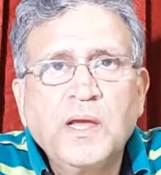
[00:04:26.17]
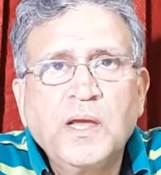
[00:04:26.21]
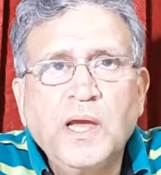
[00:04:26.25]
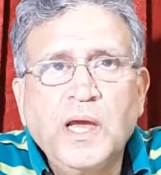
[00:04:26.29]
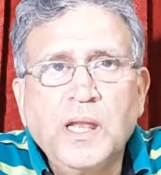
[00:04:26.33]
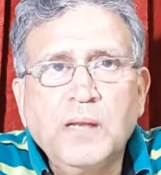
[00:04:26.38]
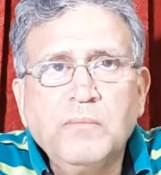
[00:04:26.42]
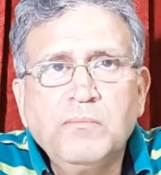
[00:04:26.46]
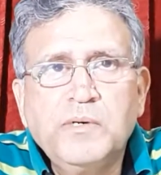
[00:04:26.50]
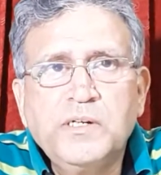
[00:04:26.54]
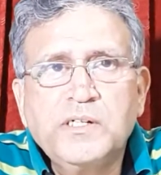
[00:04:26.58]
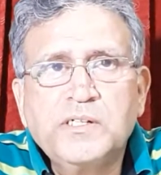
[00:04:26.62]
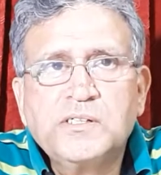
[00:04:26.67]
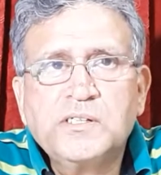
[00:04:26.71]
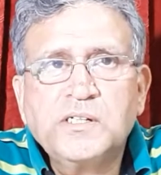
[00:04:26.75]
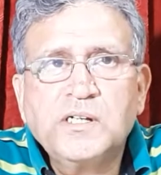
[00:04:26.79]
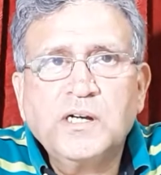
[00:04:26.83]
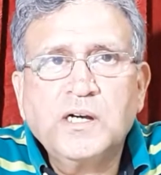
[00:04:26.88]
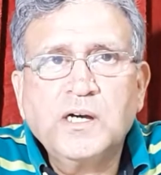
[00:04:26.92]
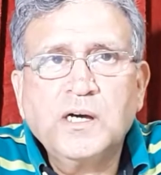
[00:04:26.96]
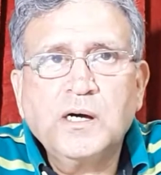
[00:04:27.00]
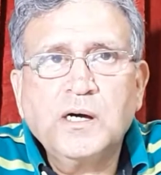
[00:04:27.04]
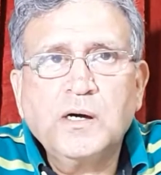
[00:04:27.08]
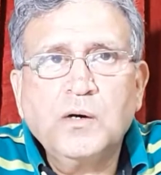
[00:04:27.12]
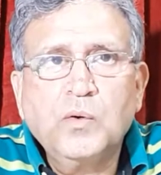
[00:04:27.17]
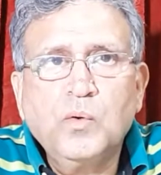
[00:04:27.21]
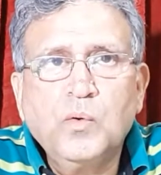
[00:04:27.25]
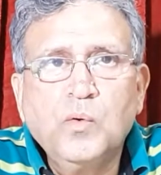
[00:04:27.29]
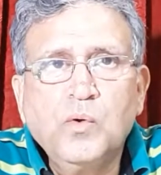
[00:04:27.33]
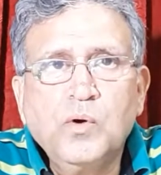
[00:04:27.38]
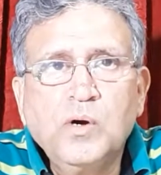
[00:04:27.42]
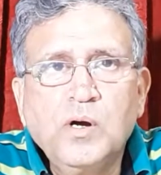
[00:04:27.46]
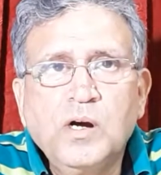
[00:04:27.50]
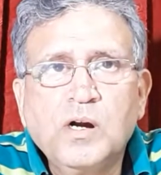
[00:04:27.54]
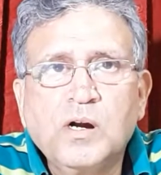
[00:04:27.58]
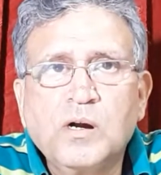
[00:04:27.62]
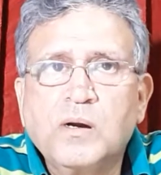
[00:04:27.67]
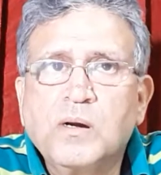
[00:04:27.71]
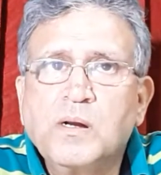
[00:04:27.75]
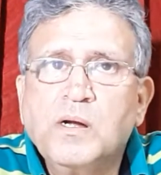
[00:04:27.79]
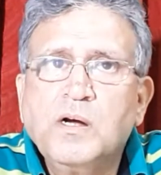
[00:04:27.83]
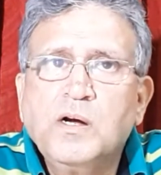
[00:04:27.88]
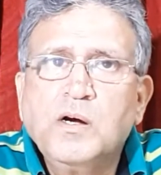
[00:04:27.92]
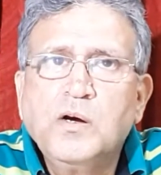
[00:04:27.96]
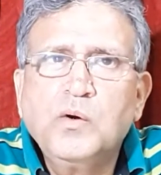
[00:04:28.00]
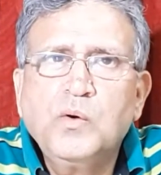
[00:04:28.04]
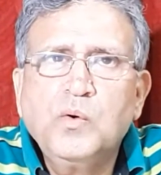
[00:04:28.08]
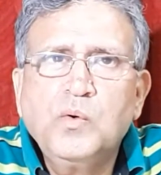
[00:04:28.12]
Helmut Unger,
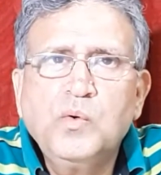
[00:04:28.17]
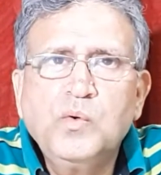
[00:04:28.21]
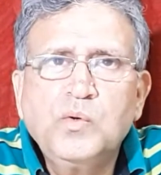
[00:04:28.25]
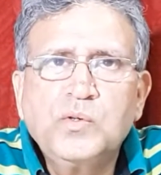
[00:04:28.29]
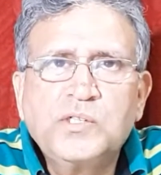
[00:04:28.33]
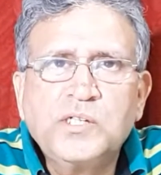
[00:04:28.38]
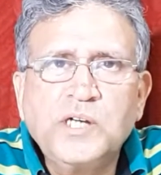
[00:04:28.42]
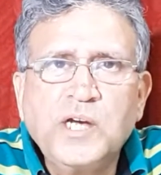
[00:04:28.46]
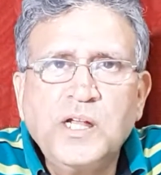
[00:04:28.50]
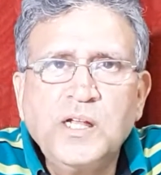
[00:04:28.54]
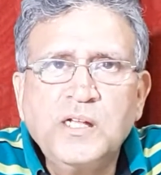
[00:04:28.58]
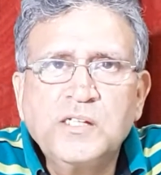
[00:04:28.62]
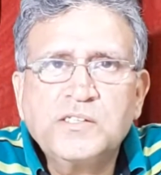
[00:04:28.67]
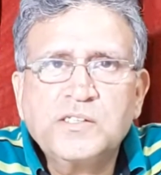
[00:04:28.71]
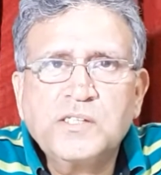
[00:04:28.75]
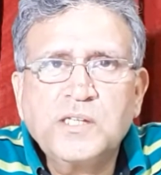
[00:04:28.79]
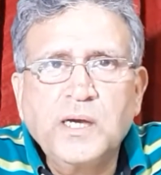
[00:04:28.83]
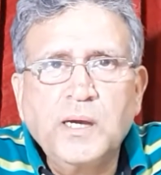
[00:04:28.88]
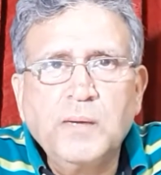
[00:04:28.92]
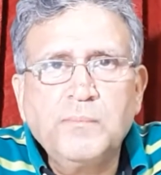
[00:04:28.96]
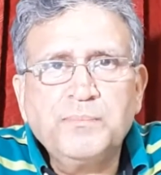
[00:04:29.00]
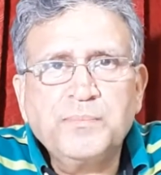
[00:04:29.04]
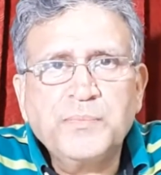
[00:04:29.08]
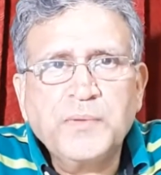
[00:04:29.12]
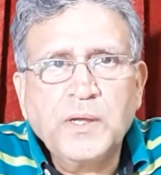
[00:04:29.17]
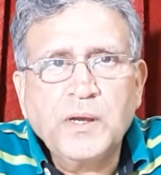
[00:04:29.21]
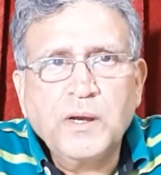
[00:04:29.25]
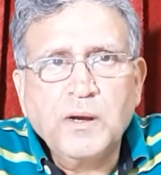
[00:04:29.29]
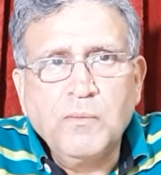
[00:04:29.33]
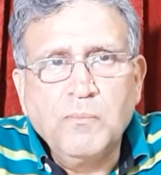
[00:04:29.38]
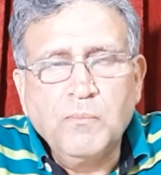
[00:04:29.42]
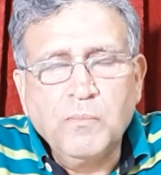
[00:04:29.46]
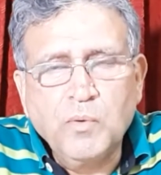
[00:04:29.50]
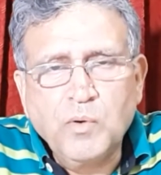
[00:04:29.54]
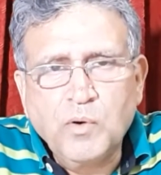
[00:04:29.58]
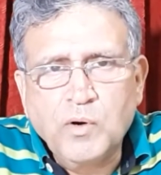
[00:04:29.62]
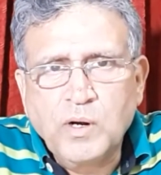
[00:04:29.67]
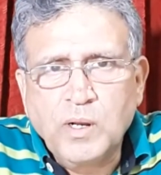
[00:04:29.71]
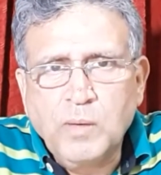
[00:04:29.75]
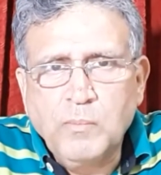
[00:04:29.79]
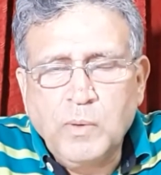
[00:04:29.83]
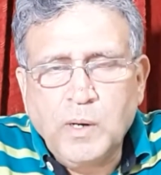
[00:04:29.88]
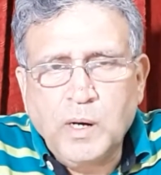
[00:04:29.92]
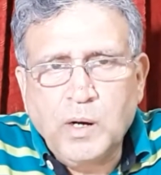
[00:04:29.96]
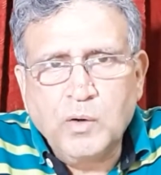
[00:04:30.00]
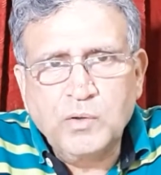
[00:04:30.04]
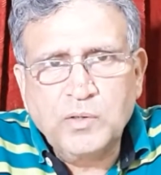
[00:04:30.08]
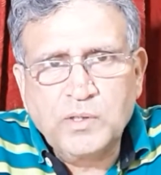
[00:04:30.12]
who tells them more
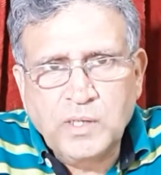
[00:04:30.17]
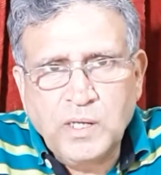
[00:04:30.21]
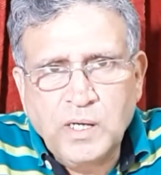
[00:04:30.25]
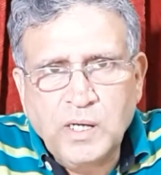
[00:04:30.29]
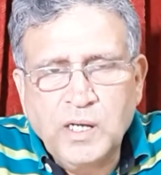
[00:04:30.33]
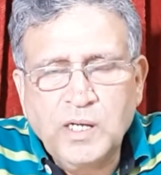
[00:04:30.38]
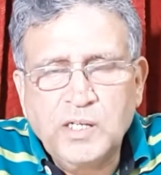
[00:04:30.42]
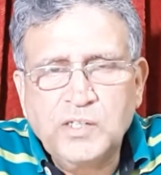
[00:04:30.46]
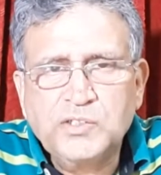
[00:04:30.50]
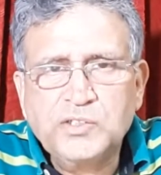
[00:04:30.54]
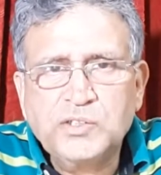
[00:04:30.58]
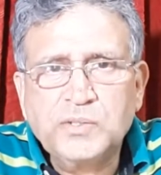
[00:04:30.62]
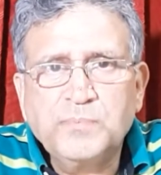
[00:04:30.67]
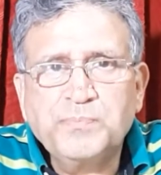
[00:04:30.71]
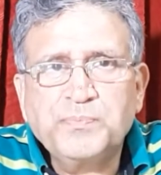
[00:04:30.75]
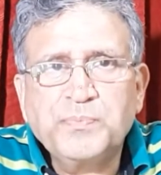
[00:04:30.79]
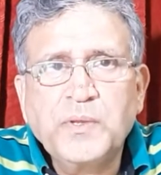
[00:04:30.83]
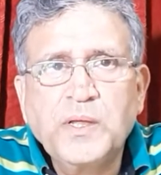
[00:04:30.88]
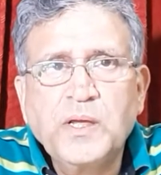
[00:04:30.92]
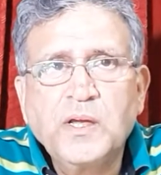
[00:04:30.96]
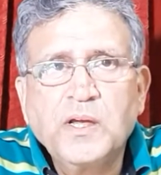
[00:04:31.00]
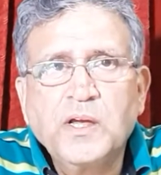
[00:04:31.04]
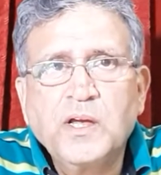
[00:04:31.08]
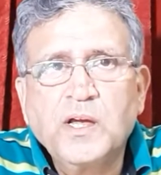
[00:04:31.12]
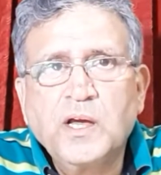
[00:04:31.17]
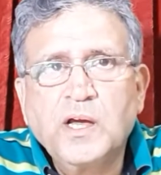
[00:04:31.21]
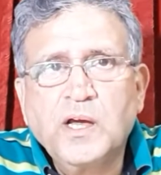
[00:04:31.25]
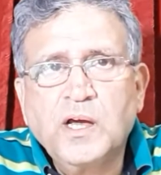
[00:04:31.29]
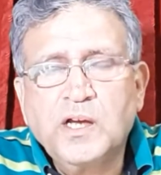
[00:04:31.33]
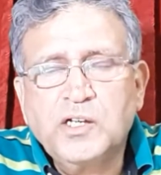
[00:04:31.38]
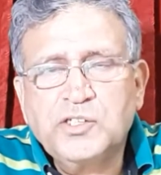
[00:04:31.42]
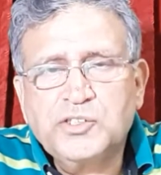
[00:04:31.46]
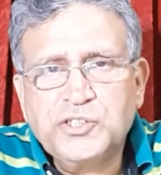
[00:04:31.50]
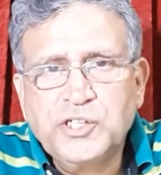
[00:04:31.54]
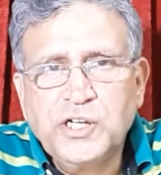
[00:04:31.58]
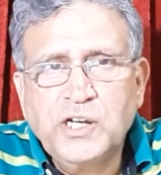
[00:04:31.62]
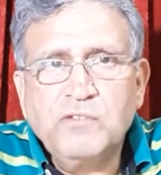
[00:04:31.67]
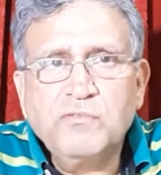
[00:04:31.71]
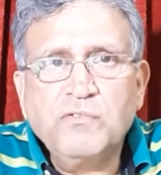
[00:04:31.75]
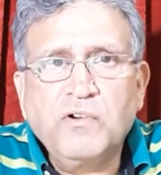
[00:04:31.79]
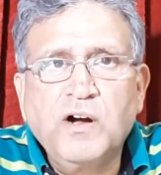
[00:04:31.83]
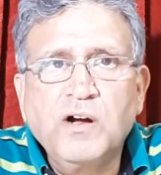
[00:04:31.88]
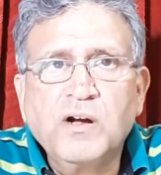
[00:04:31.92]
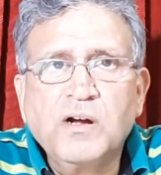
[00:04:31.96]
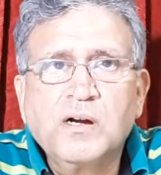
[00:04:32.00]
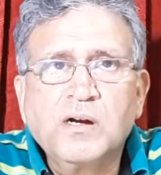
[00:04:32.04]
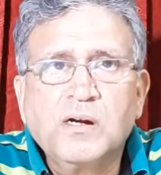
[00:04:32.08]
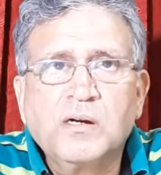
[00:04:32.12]
about
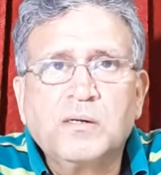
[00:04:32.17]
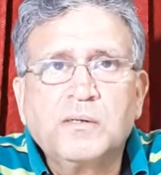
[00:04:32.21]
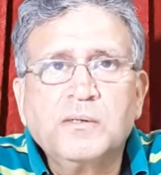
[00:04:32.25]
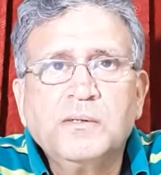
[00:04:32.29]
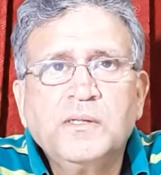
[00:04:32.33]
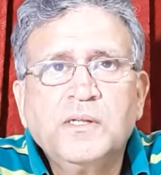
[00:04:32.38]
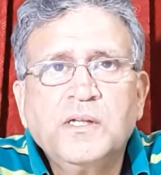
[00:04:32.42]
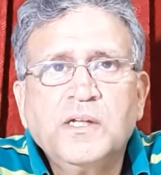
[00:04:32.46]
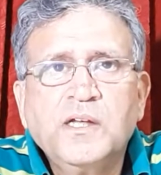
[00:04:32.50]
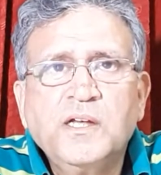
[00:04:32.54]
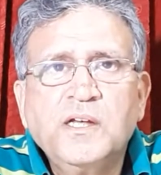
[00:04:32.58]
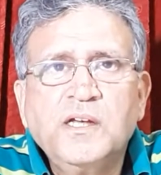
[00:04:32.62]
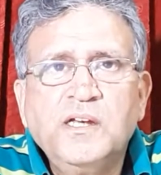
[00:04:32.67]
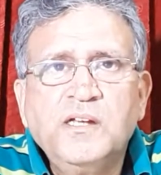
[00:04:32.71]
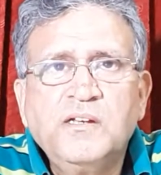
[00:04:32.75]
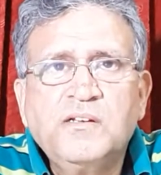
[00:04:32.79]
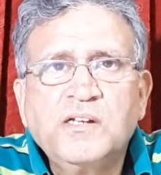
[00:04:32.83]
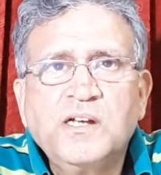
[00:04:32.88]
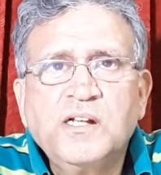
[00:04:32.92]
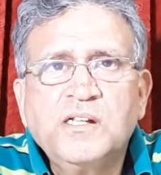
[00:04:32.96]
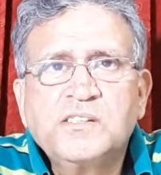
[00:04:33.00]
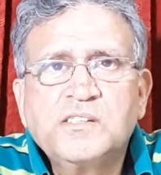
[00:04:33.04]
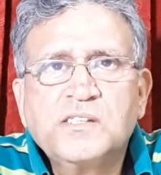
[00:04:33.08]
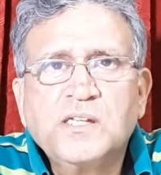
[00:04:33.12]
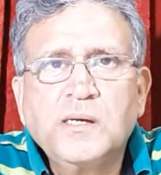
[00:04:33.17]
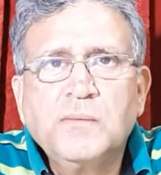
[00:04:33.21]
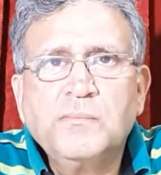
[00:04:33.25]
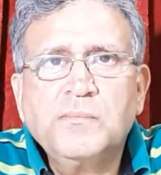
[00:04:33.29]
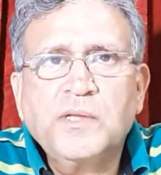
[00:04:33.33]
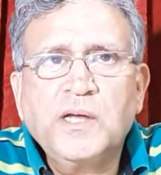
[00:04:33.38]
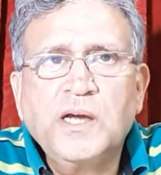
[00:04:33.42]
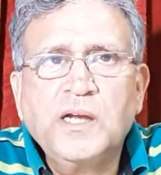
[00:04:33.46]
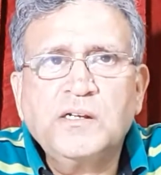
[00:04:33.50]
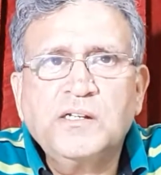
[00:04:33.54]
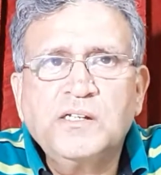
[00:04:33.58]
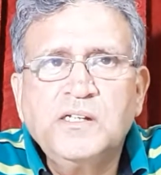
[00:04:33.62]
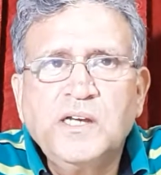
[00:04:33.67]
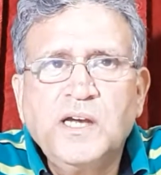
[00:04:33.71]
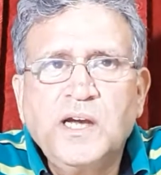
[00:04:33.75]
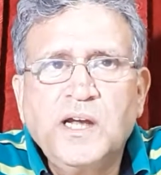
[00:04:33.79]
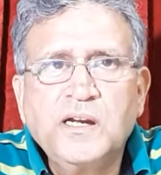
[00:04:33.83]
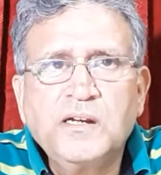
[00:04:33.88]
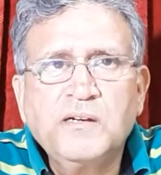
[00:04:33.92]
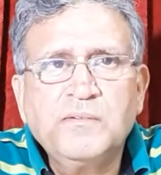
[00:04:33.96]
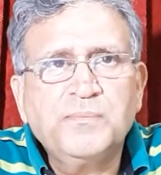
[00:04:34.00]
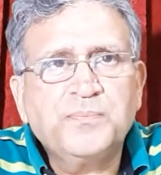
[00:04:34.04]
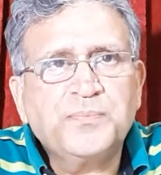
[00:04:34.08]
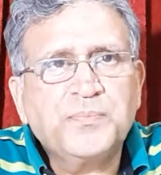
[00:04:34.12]
Shelvankar. He tells them that he
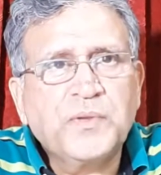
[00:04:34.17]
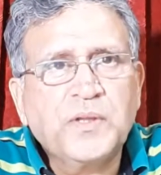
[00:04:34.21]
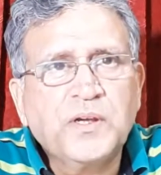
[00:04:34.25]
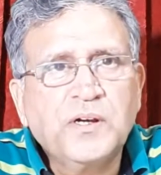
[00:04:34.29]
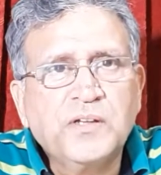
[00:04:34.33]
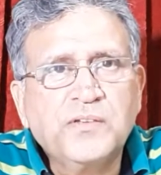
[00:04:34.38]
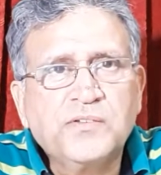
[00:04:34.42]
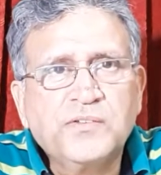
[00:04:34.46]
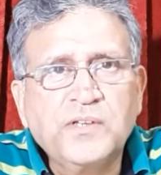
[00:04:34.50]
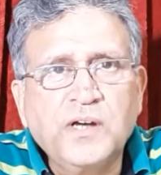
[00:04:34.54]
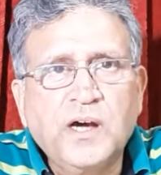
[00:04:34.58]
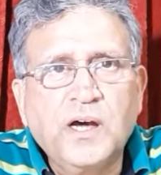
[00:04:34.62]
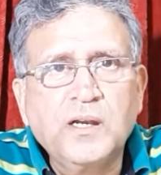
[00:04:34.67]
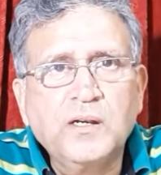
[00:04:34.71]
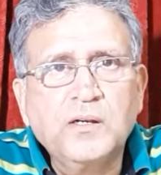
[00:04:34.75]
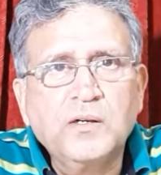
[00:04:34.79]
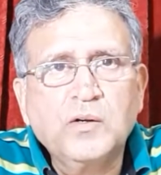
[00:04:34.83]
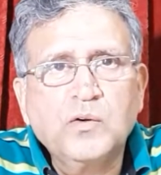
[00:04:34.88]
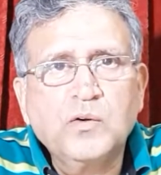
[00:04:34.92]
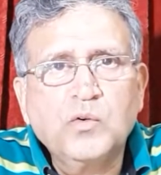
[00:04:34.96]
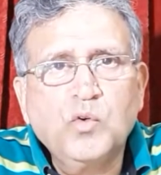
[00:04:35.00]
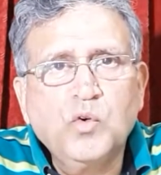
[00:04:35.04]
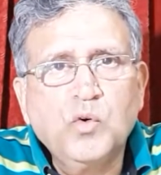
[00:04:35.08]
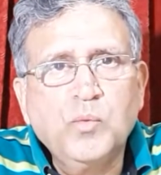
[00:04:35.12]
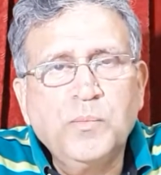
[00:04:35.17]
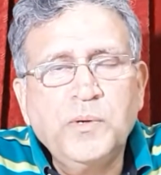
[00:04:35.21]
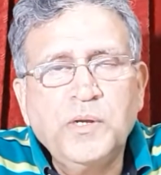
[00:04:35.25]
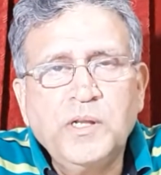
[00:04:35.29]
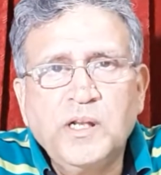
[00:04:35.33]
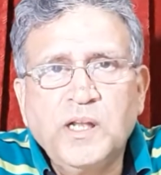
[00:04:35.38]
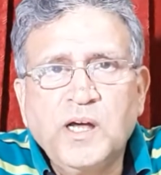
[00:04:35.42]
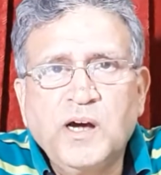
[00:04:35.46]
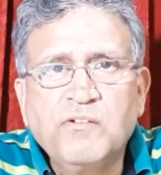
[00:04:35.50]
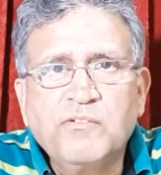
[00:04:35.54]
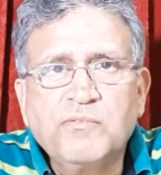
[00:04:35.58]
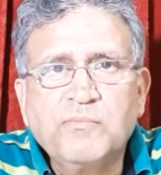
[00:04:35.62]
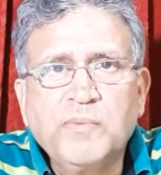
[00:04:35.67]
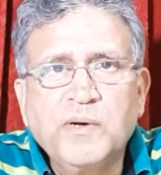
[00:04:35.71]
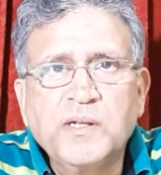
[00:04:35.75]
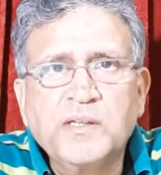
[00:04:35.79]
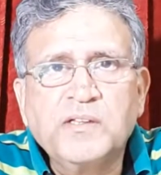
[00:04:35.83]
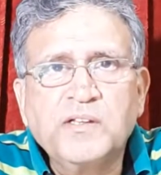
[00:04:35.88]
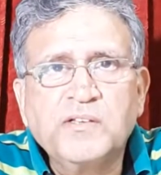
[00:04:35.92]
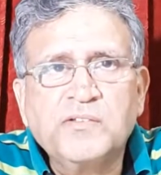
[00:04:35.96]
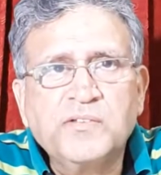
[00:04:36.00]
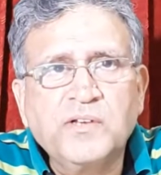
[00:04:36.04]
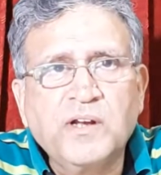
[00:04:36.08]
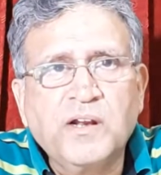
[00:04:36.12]
had a son whom he loved,
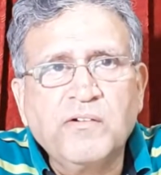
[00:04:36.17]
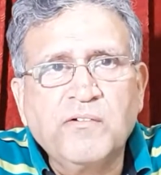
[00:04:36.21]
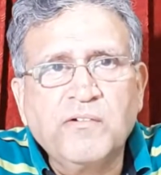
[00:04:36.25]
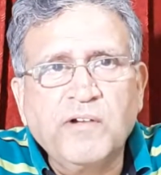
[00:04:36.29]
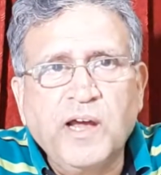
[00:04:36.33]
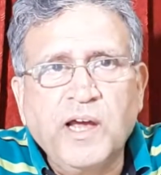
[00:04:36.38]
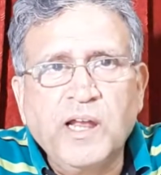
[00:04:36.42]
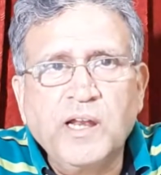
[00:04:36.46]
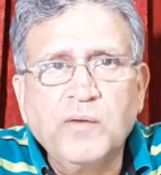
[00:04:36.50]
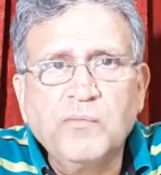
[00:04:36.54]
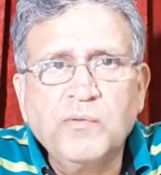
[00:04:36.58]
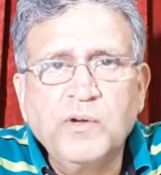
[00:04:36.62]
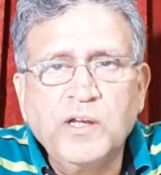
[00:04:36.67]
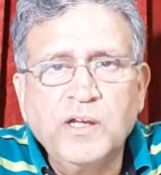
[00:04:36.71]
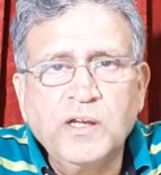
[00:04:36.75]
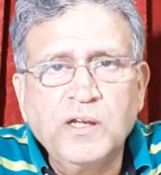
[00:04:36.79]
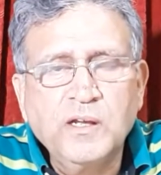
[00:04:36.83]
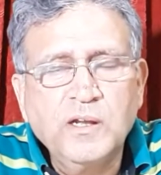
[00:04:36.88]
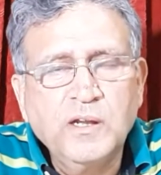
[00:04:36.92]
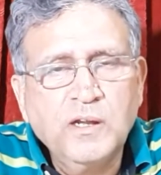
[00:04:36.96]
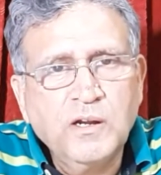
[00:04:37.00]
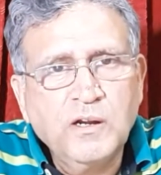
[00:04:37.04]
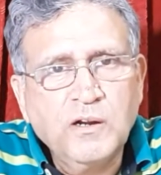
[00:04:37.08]
but the son ran away